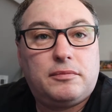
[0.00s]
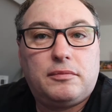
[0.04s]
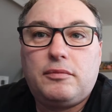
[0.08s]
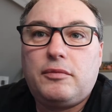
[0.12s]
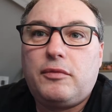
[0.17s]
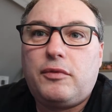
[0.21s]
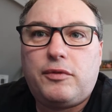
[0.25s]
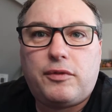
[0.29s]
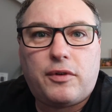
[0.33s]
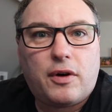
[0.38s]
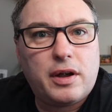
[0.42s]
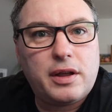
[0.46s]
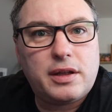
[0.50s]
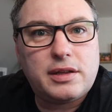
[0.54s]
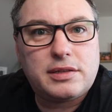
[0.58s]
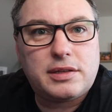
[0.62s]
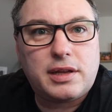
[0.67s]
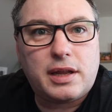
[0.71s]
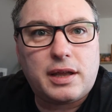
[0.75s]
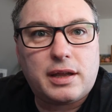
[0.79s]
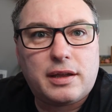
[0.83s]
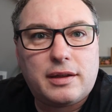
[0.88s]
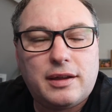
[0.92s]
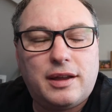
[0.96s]
Fire
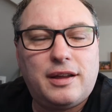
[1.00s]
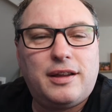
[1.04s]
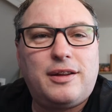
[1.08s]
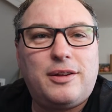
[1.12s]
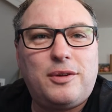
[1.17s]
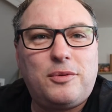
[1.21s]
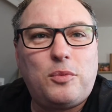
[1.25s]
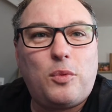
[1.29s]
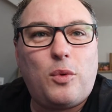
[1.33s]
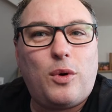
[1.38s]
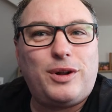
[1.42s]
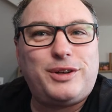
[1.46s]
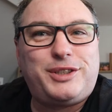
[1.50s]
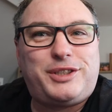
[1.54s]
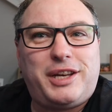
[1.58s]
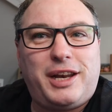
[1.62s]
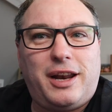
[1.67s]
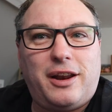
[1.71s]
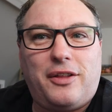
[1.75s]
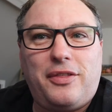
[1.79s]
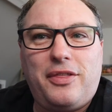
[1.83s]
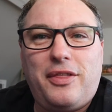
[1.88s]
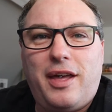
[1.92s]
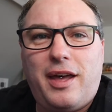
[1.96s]
Stick and watch
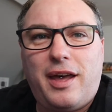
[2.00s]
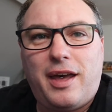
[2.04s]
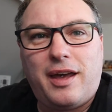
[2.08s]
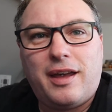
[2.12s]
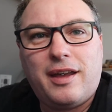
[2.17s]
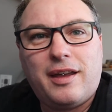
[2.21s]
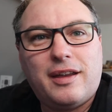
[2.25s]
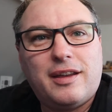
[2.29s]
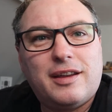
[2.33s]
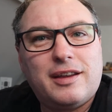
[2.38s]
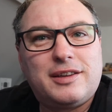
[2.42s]
it on there,